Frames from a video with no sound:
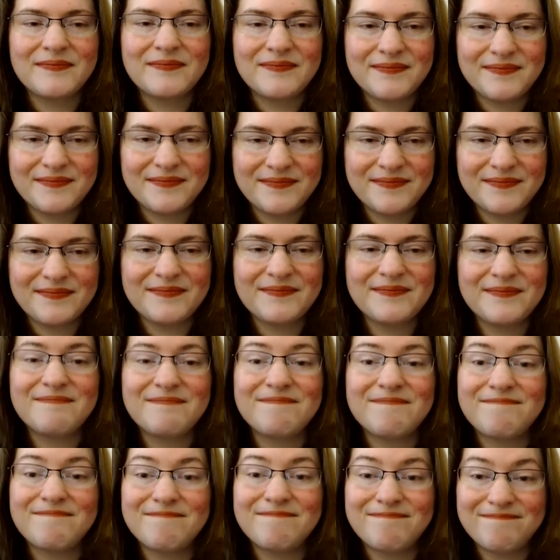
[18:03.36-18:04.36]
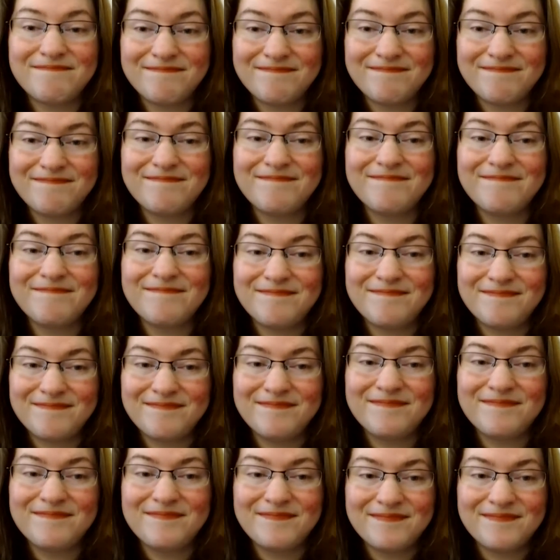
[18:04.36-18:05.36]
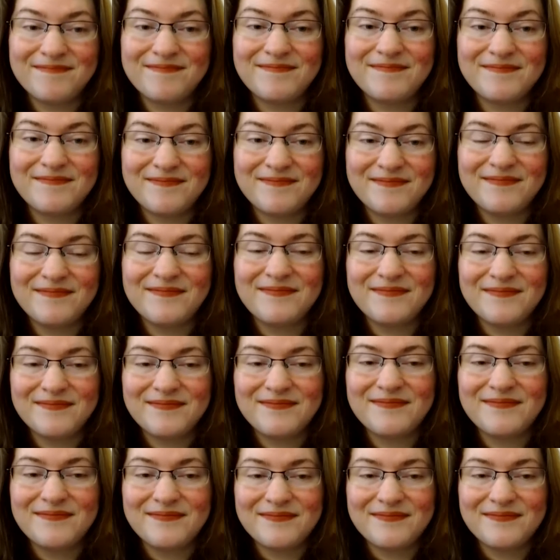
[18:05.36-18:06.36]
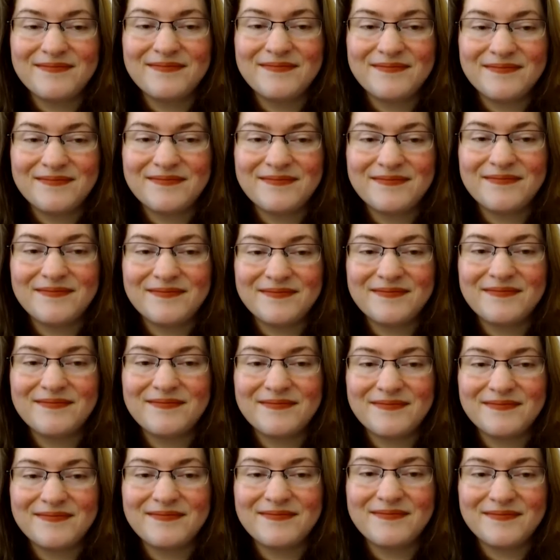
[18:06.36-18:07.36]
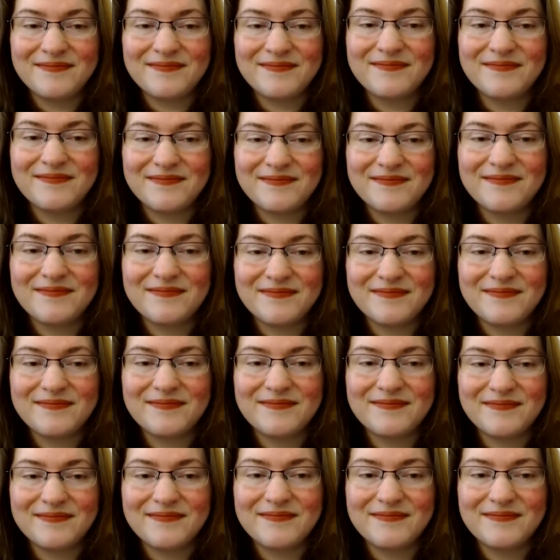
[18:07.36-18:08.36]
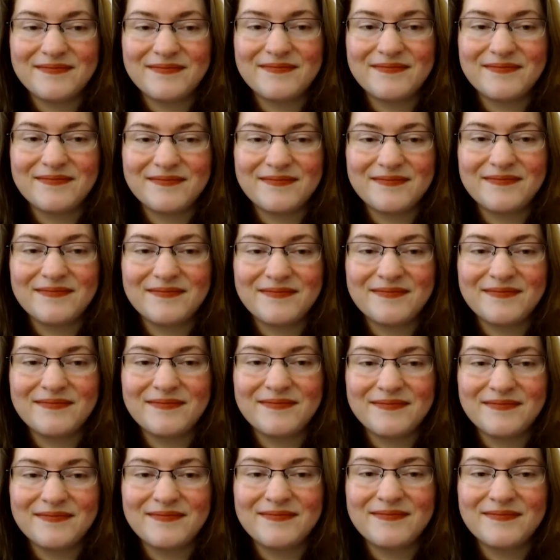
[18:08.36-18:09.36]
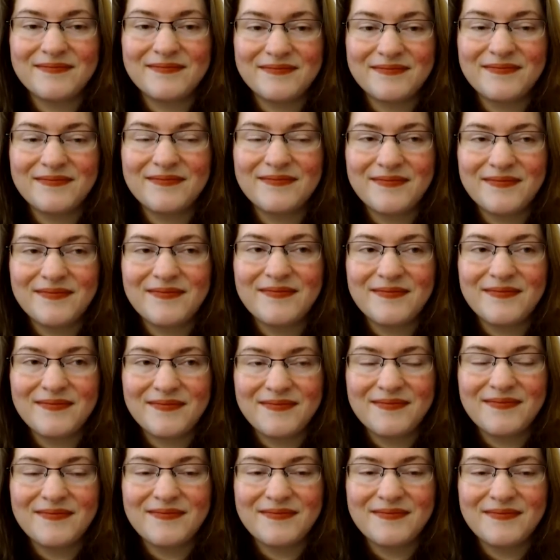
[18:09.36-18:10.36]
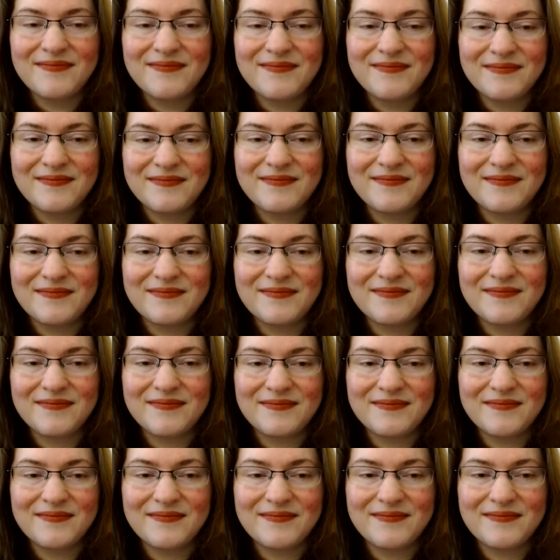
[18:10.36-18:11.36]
(not speaking)